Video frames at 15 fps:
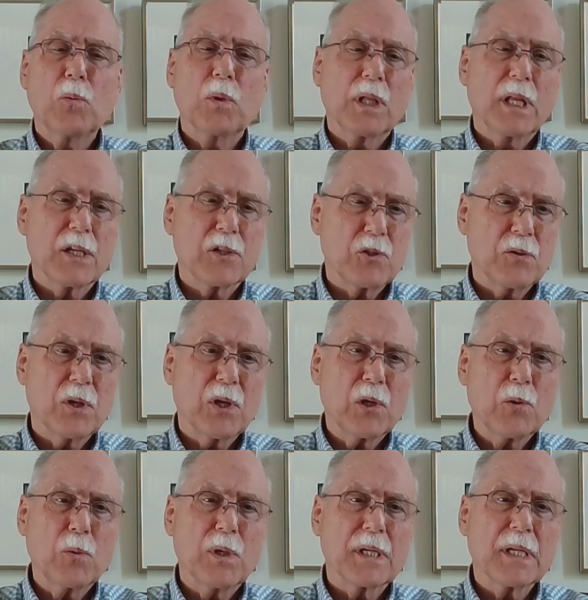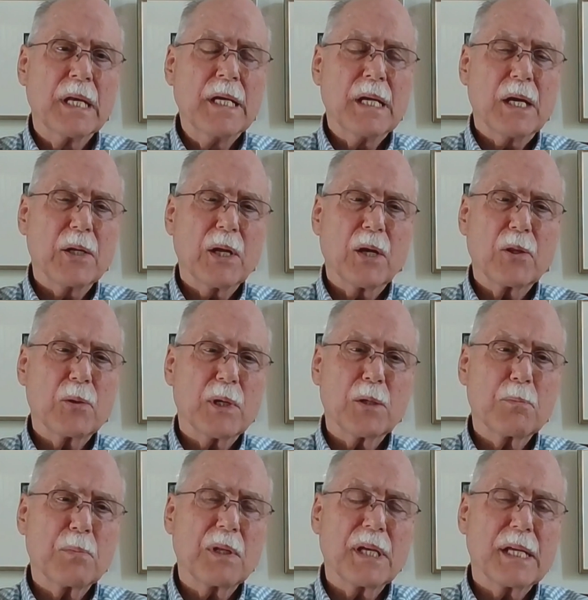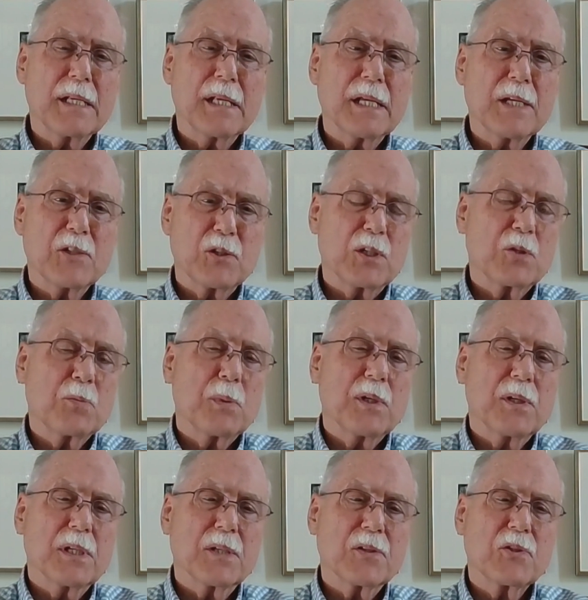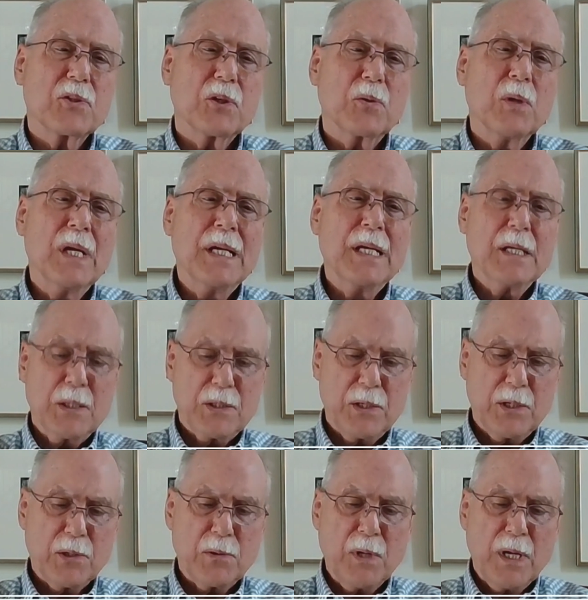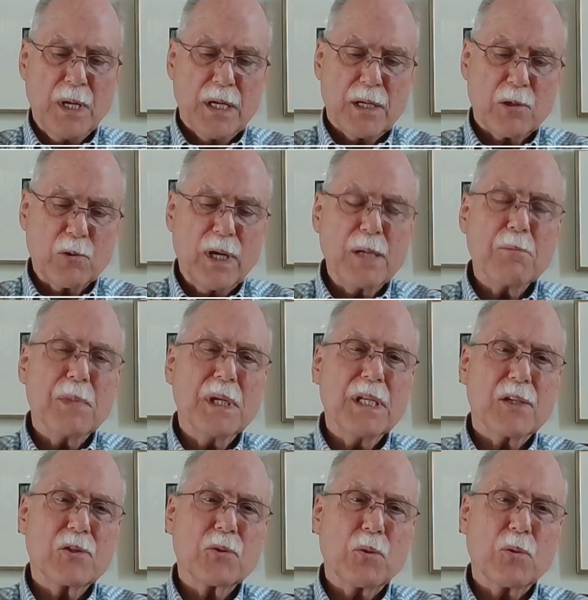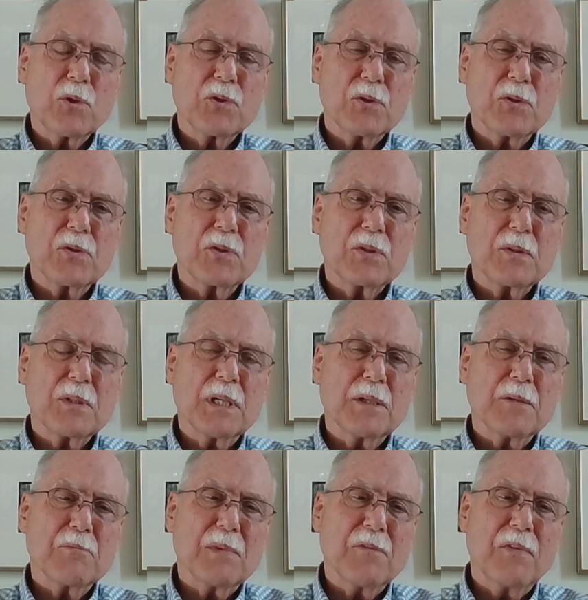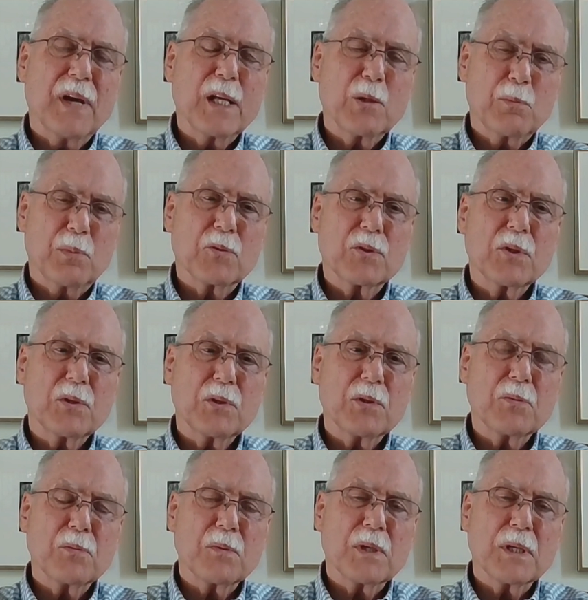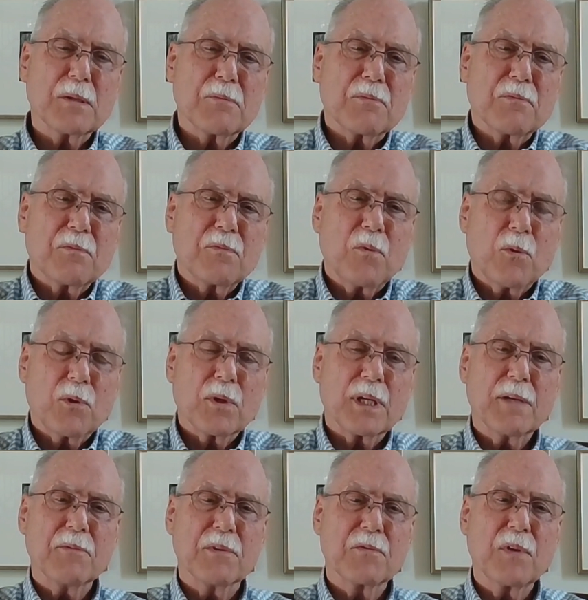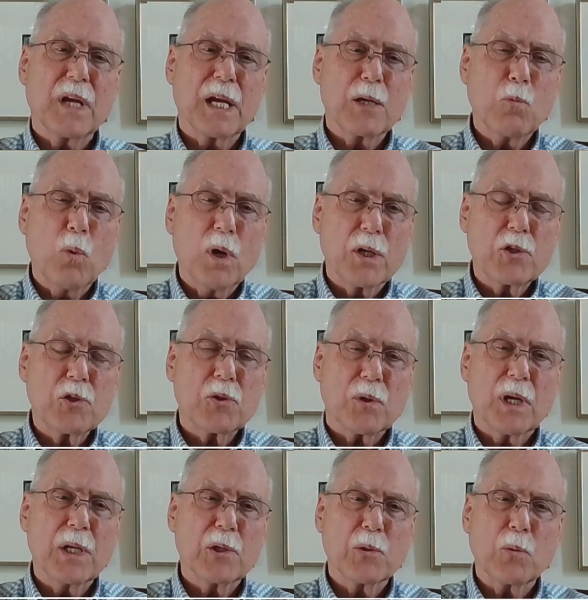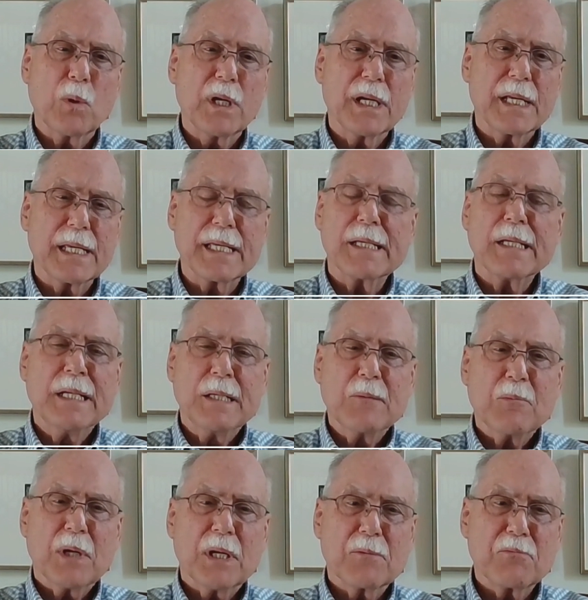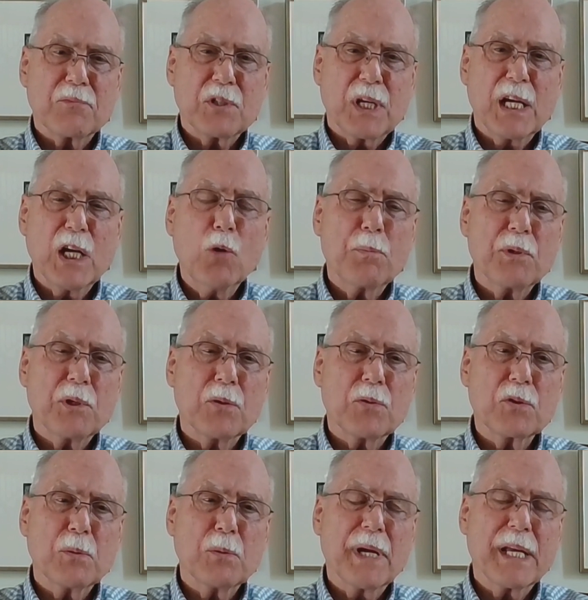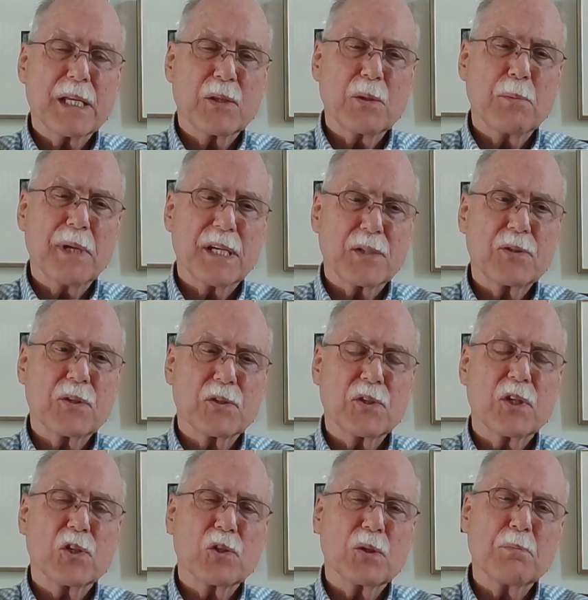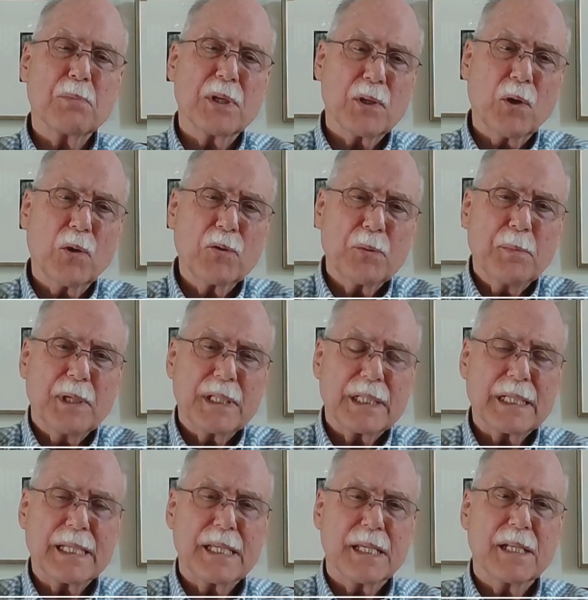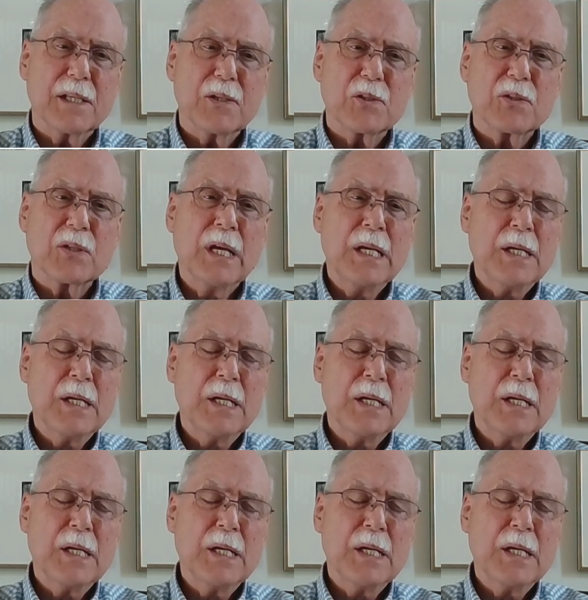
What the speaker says: will let you know what another airplane has experienced. So there are a great many sources available to you for a given flight once you're underway to help you to make the best decision. But ultimately, it is